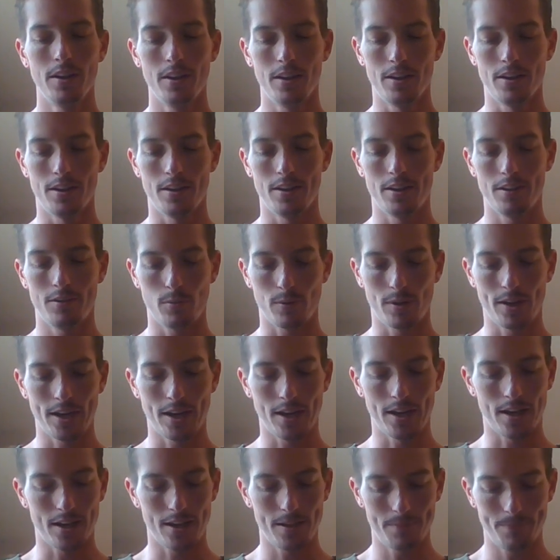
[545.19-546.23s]
That's what I
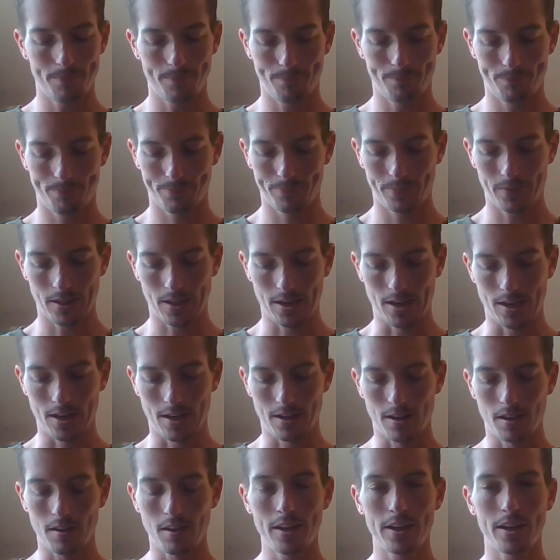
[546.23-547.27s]
got,
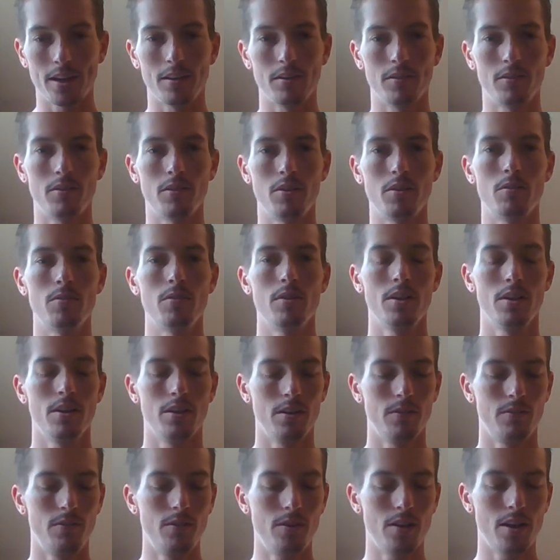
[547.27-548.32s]
and I like it. So
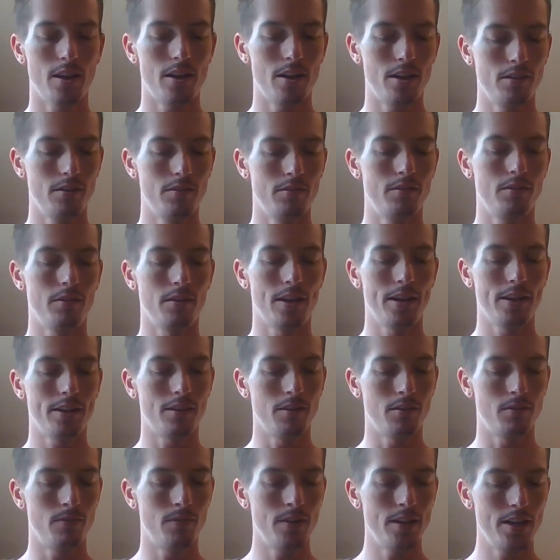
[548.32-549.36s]
if you guys like
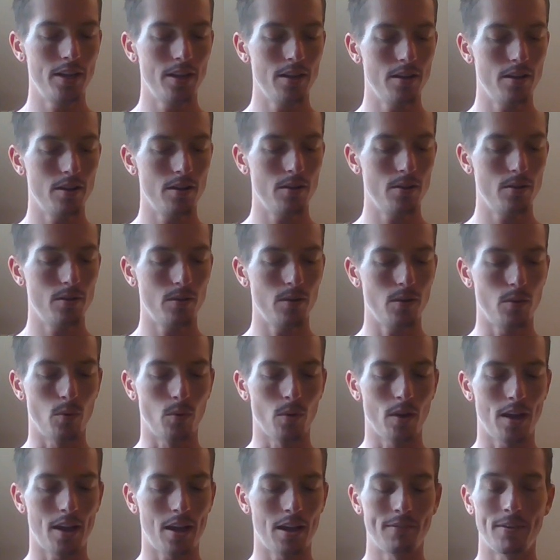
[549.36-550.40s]
this video
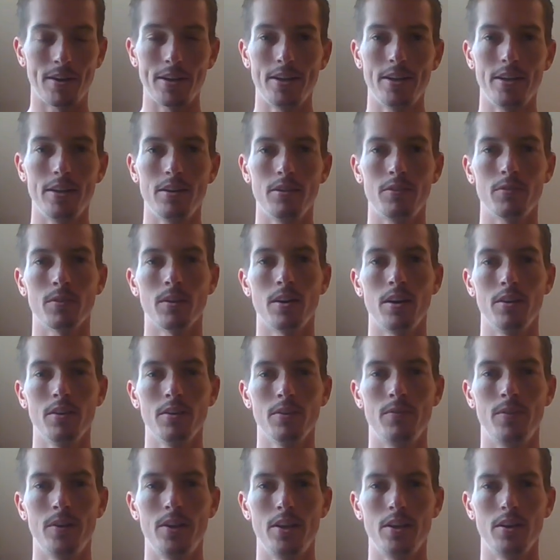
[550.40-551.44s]
or have ideas for
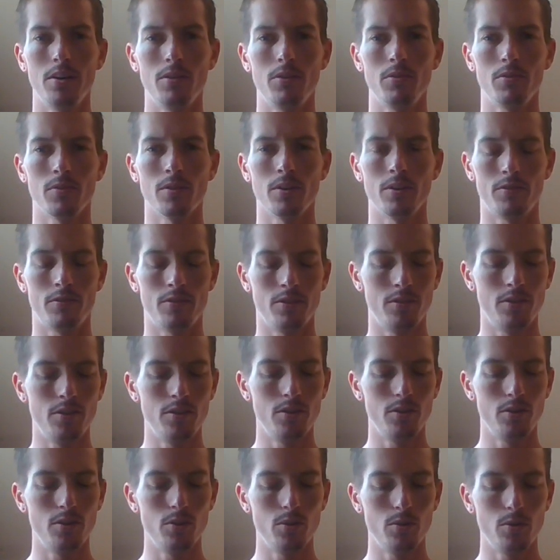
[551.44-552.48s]
other videos for us to
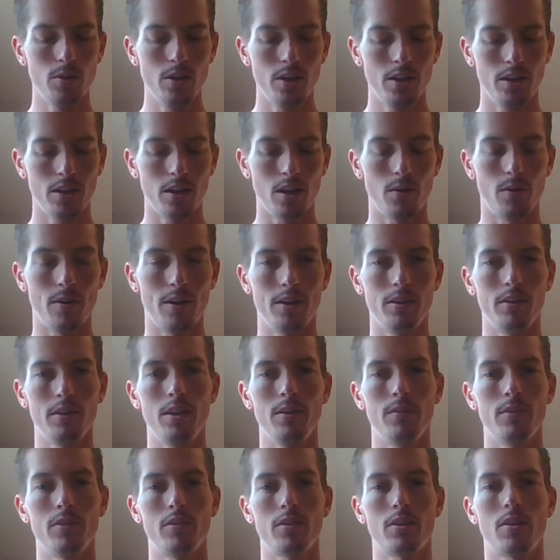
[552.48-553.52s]
do, go ahead and
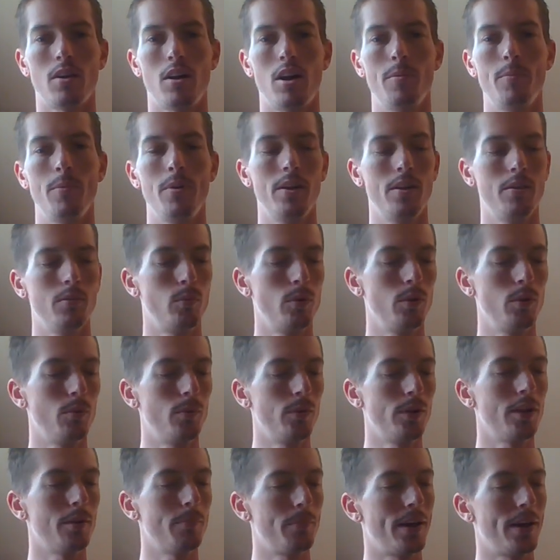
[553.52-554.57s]
leave us a comment. We
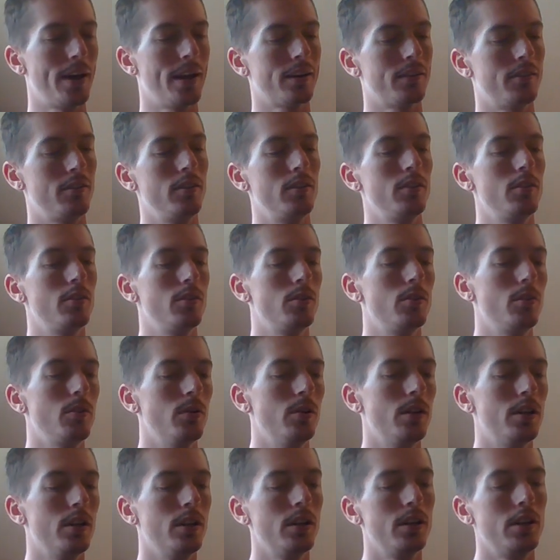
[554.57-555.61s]
will get back to
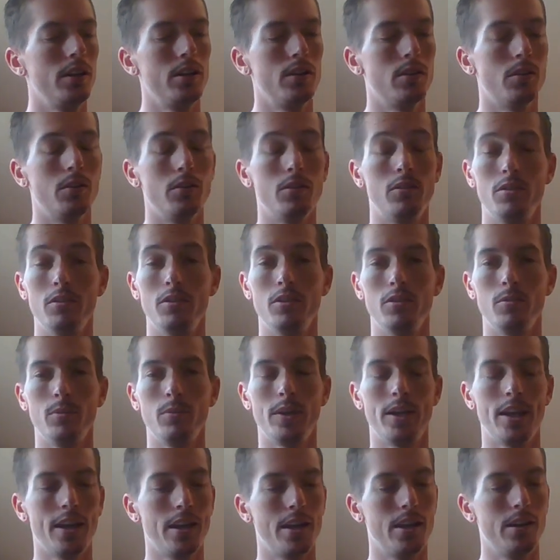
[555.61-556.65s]
you, as soon as
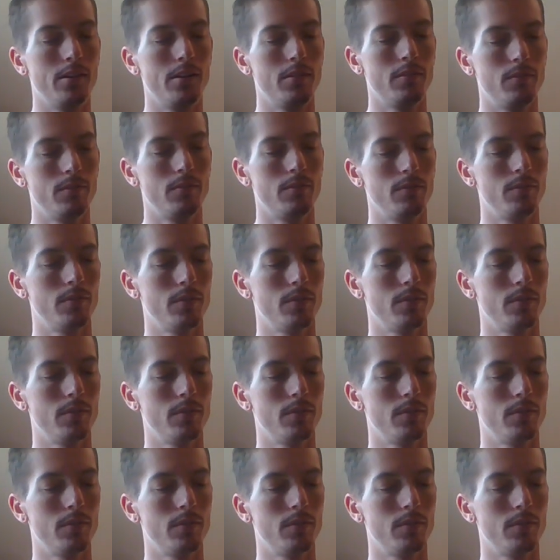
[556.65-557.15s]
we can.